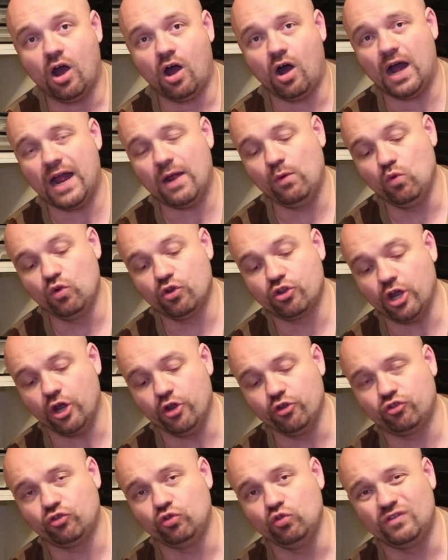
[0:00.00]
I will
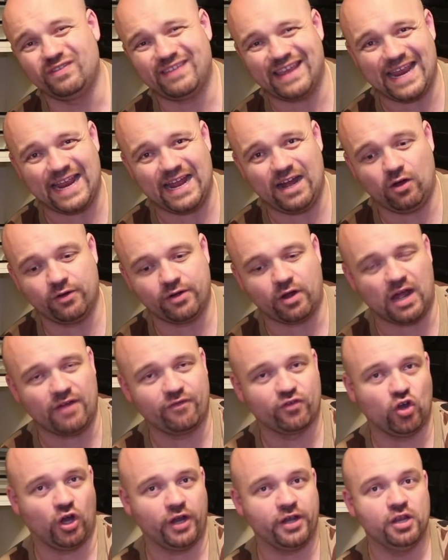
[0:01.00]
go to town.
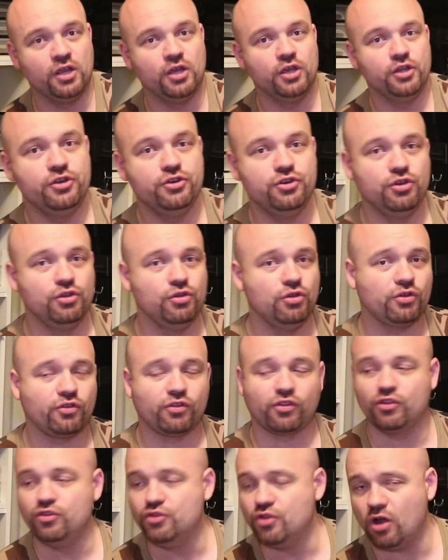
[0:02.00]
I've got
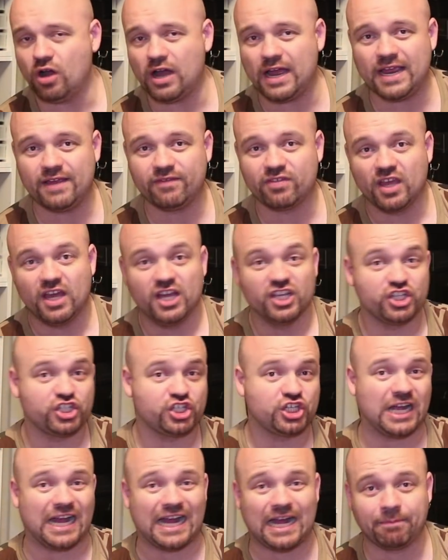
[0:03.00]
nukes, knives,
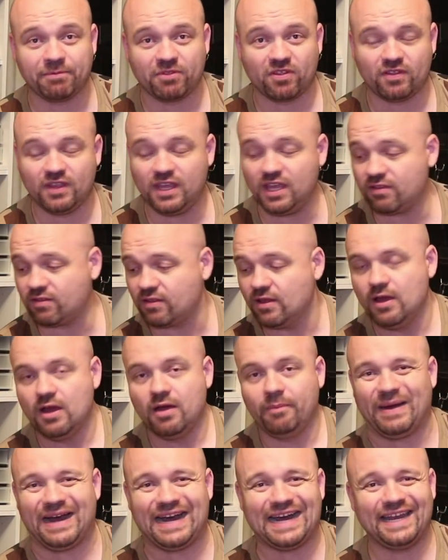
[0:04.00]
sharp sticks,
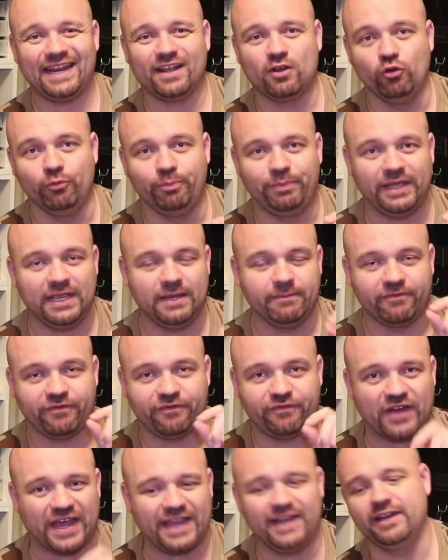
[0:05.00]
particle beam
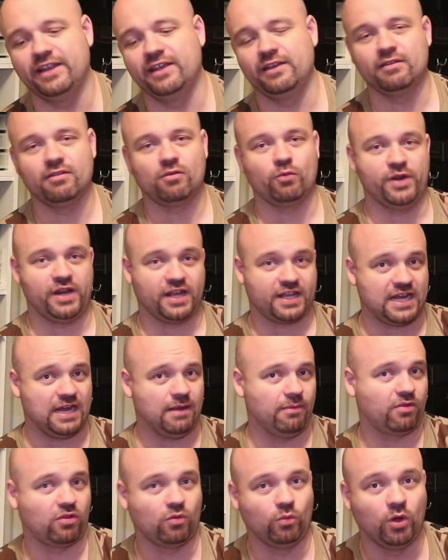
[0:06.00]
failings when it
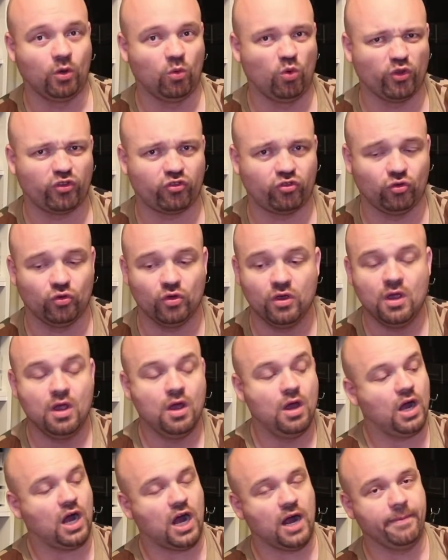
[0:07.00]
comes to World War II.
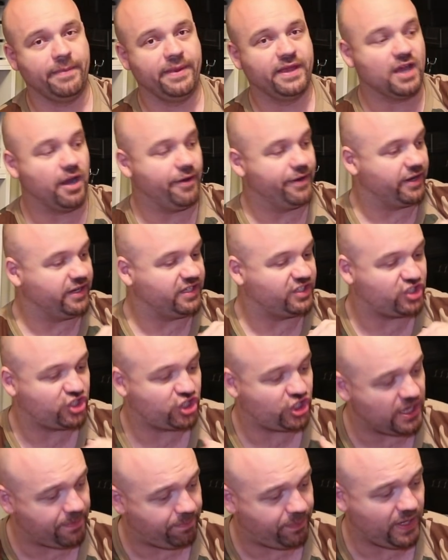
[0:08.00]
I'm going to be going on
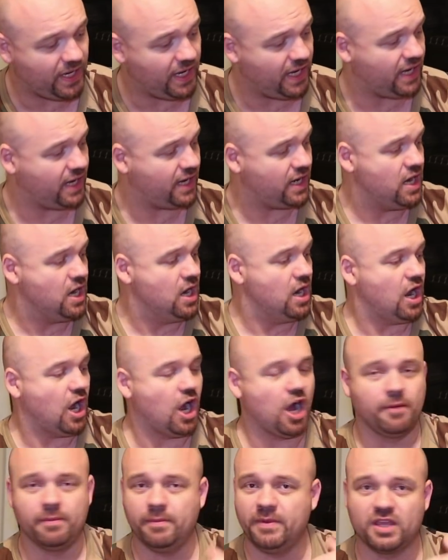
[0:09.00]
chipping,
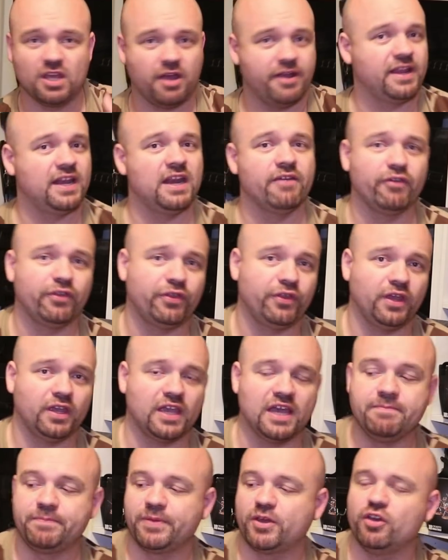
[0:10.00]
I'm going to be going in everything.
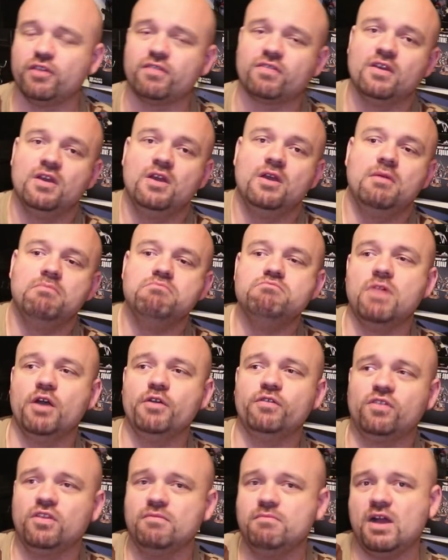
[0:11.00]
And because
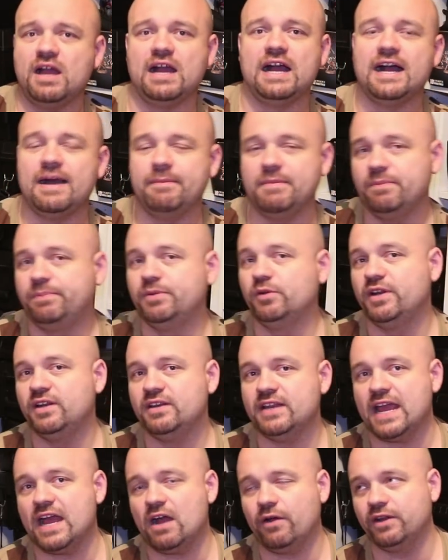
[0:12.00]
most of my army building
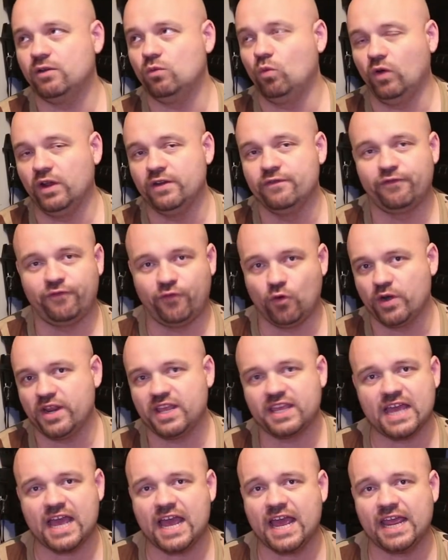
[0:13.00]
now in
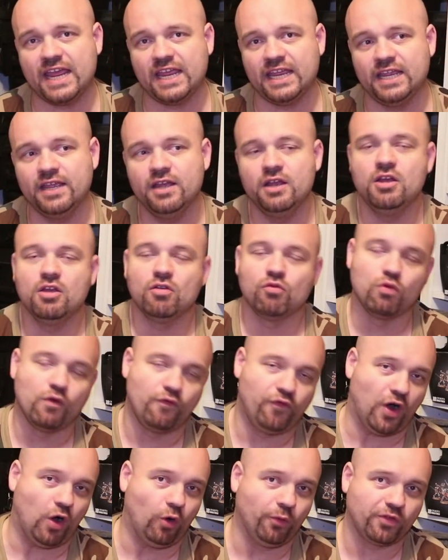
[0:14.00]
40k
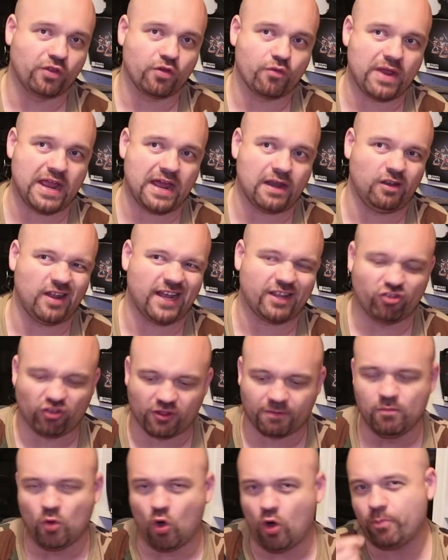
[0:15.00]
revolves around like
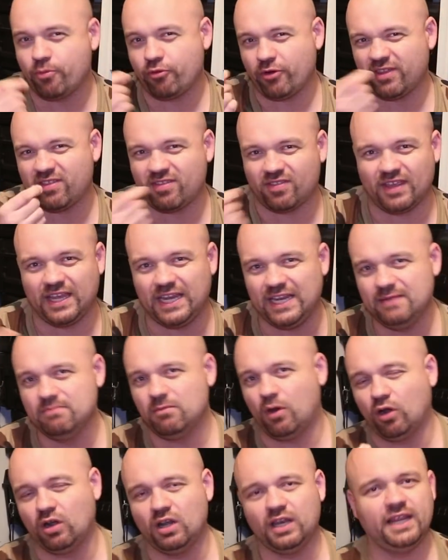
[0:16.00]
just more pristine
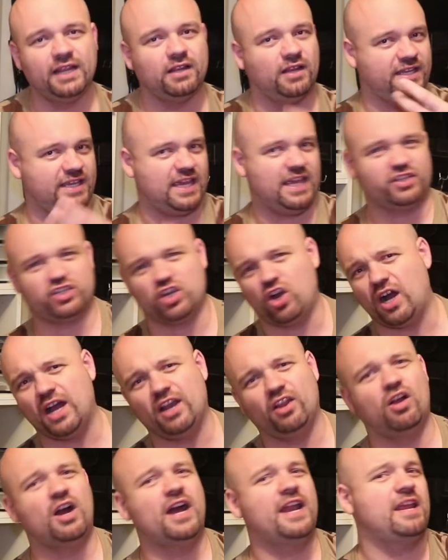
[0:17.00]
modeling, like edge
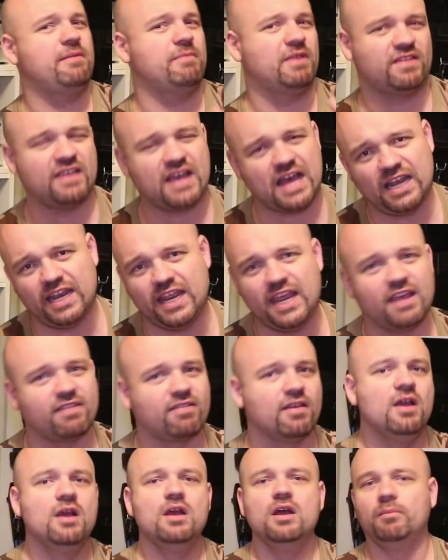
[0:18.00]
highlighting,
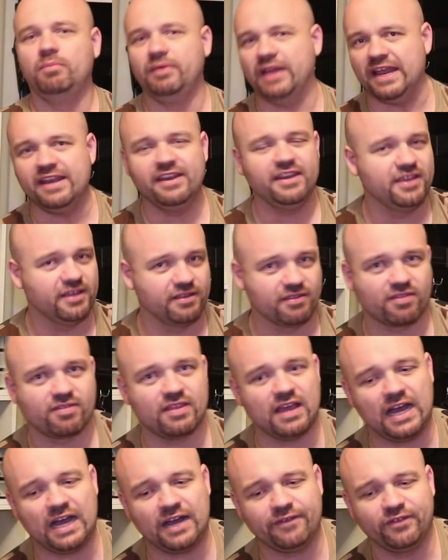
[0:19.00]
metallics, blending and
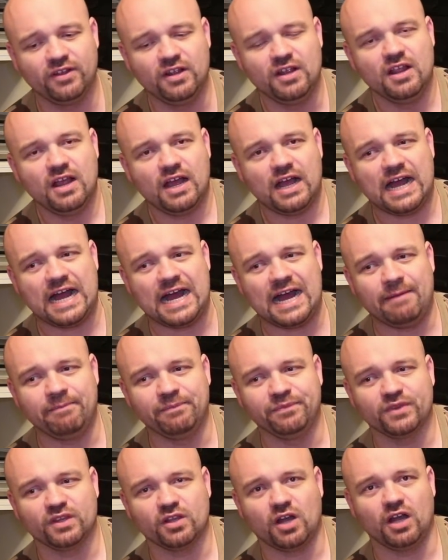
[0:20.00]
stuff,
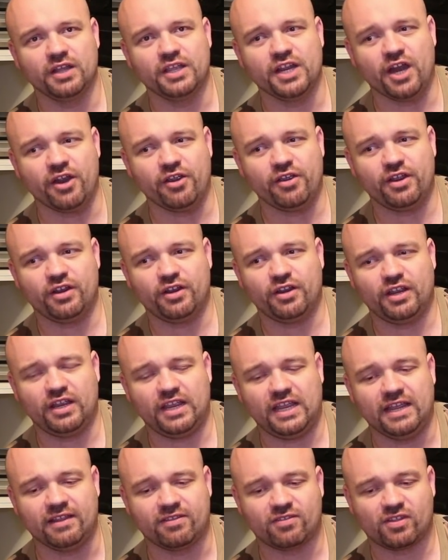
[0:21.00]
you know,
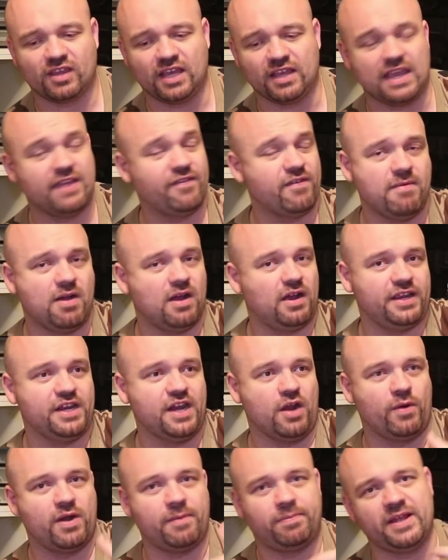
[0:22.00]
it's even my, you
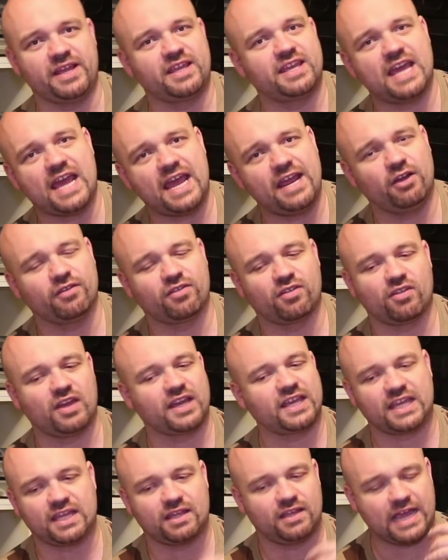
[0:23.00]
know, when I play Chaos, it's
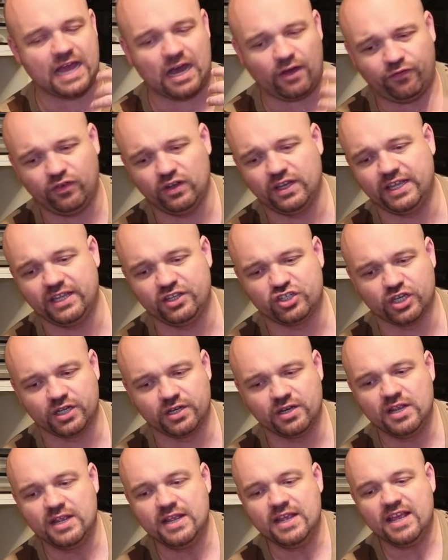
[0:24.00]
like Alpha
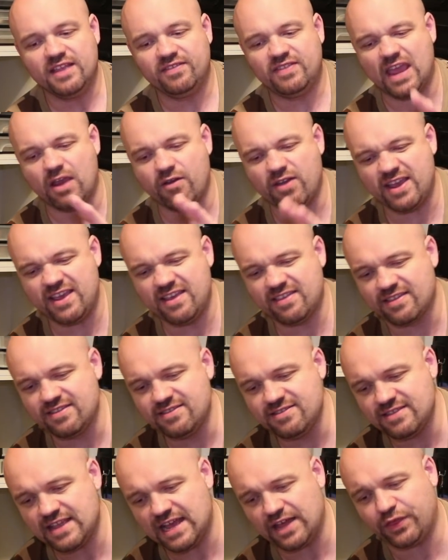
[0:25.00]
Legion, there is
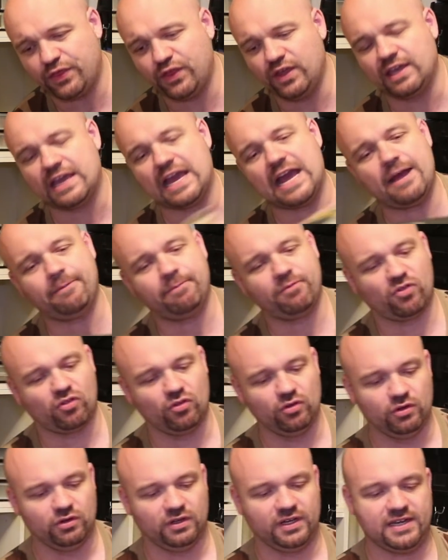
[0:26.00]
nothing,
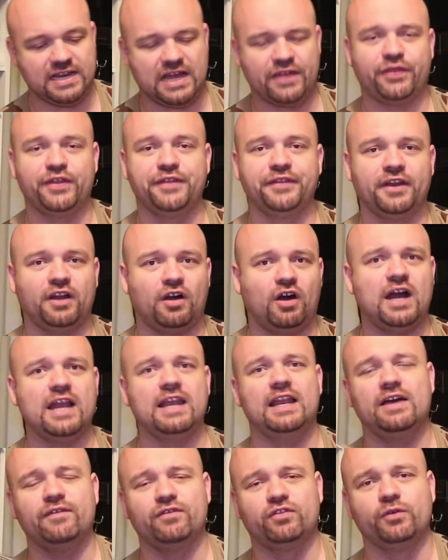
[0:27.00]
absolutely nothing that I
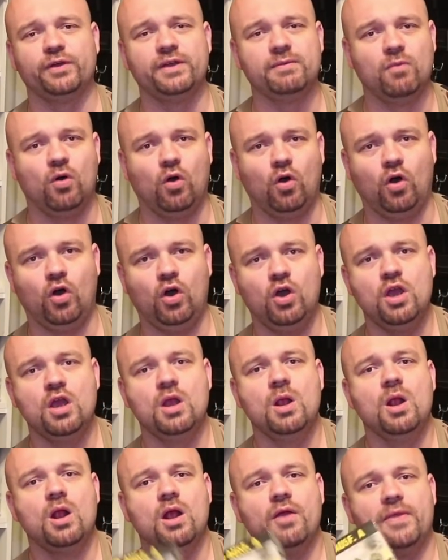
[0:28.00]
love doing more
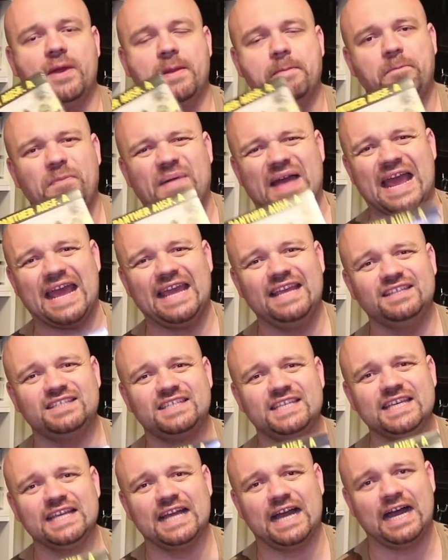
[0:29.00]
than
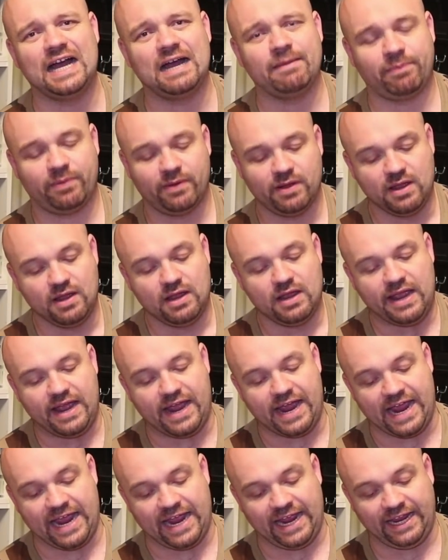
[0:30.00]
painting up
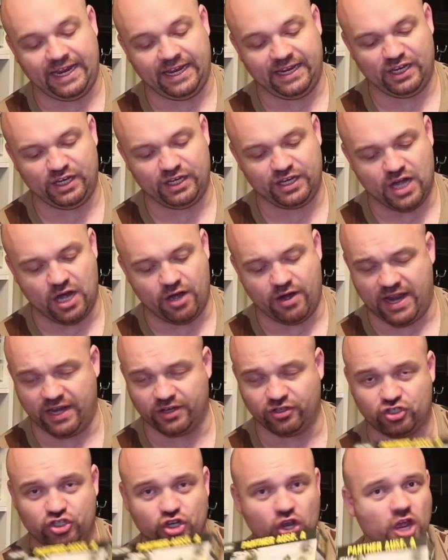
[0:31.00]

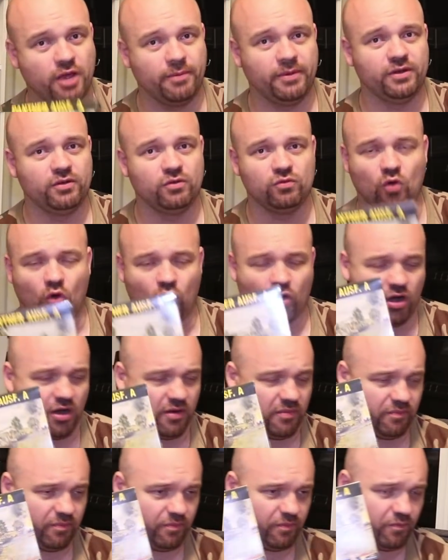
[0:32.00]
a German or
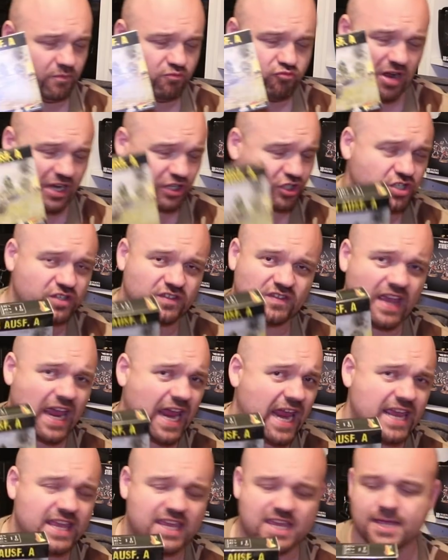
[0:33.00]
a Russian
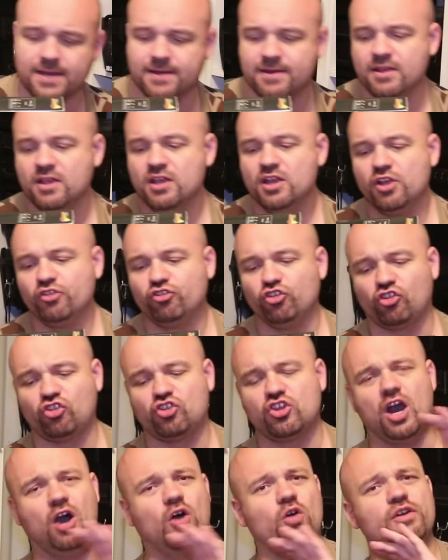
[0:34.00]
tank and
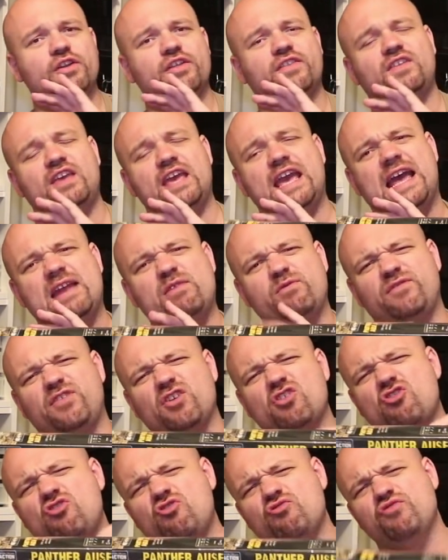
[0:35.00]
just going to town with the
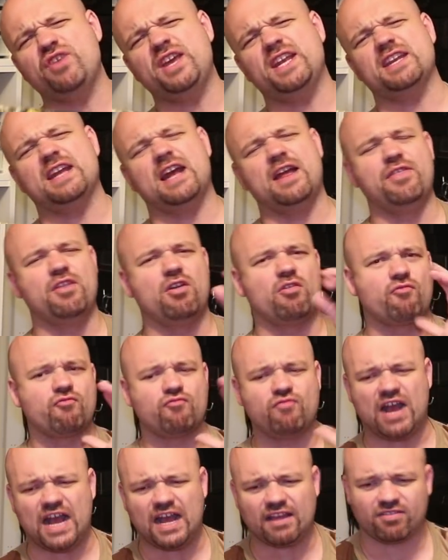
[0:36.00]
grit and the
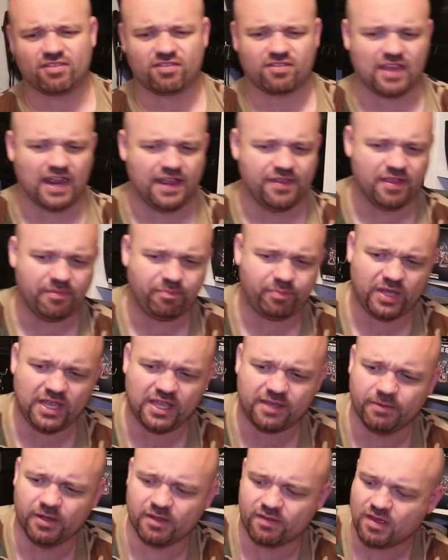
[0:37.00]
rust and the
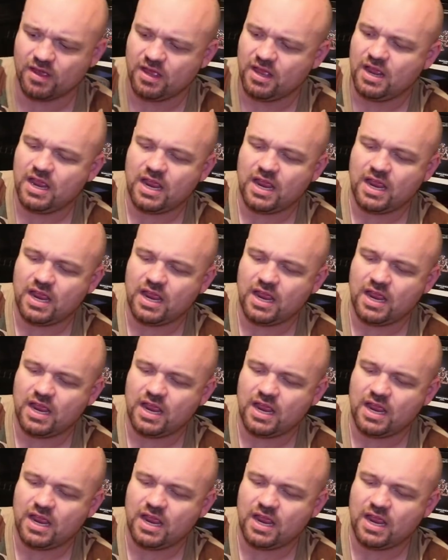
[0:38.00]
pigments.